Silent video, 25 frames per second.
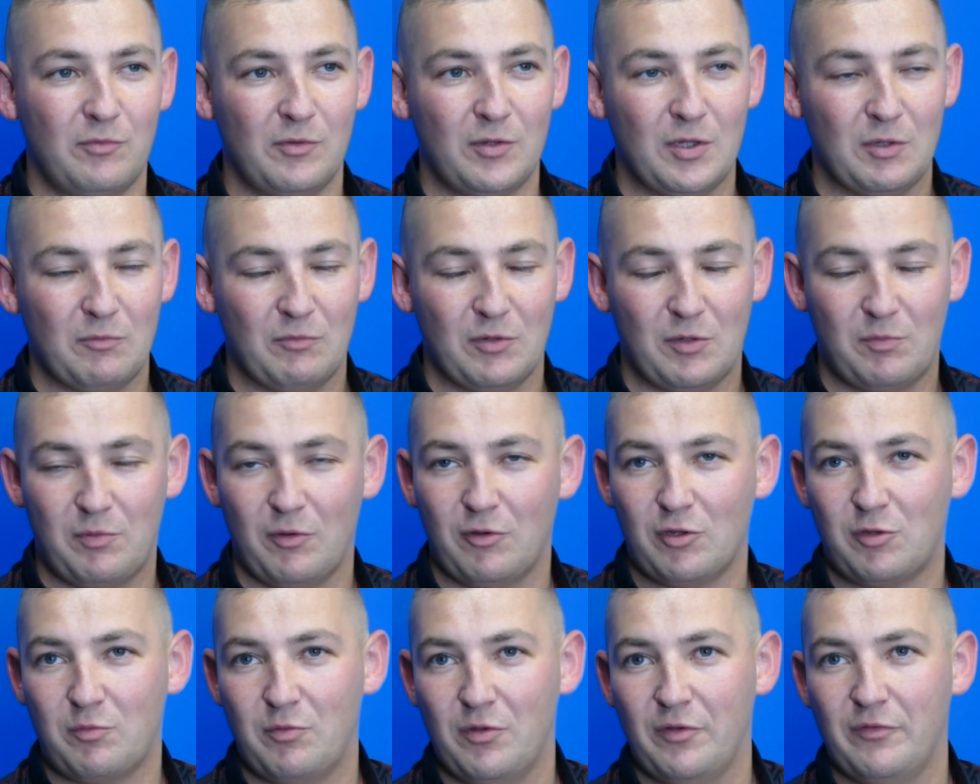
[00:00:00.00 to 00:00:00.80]
we're
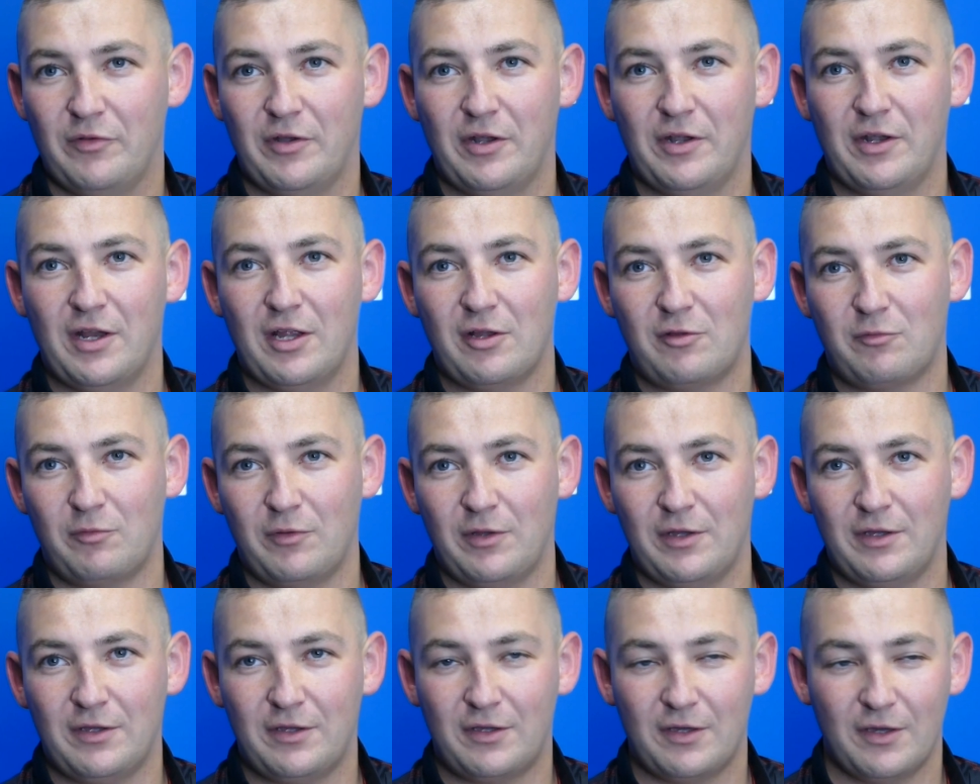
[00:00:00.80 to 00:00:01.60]
supposed to be moving in next
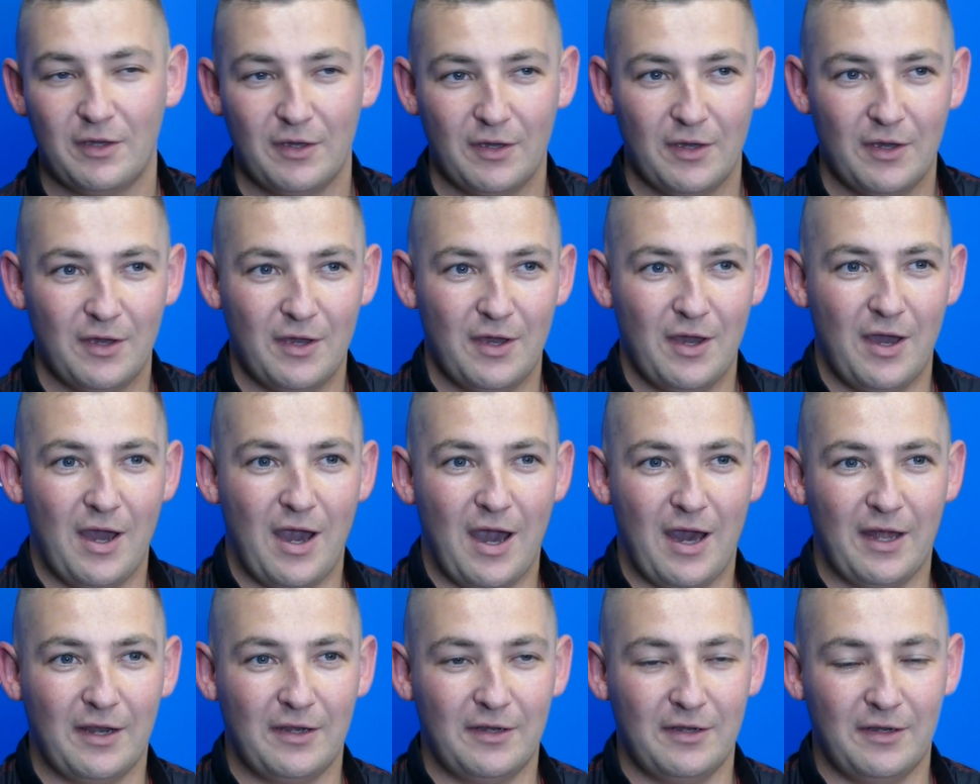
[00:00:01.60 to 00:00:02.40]
week.
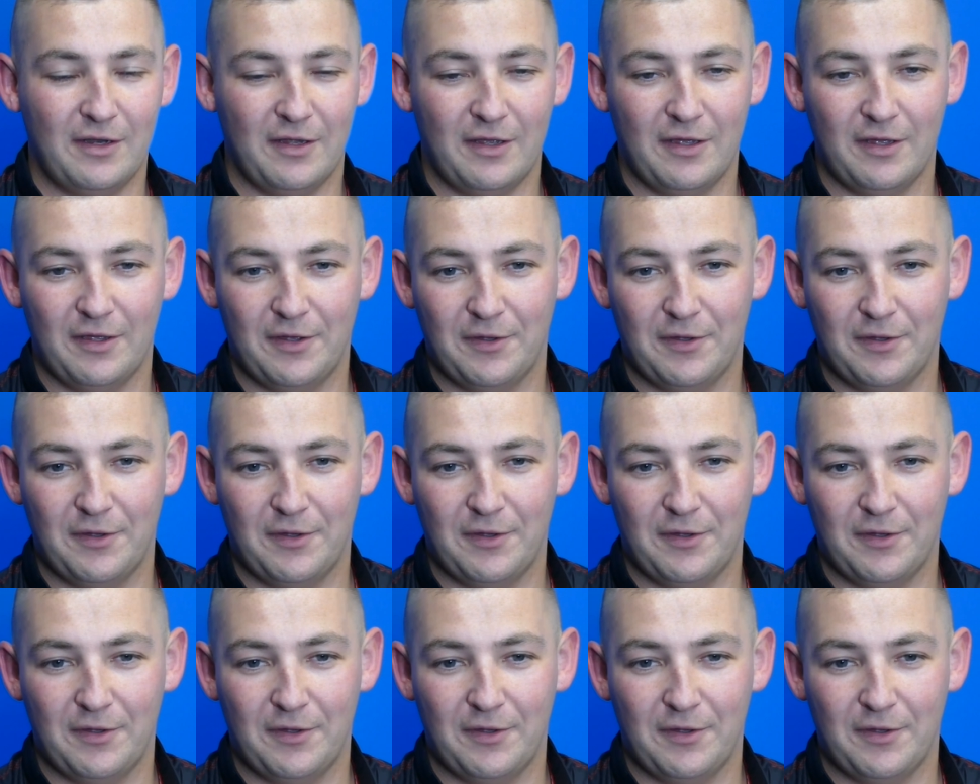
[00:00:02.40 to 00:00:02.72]
And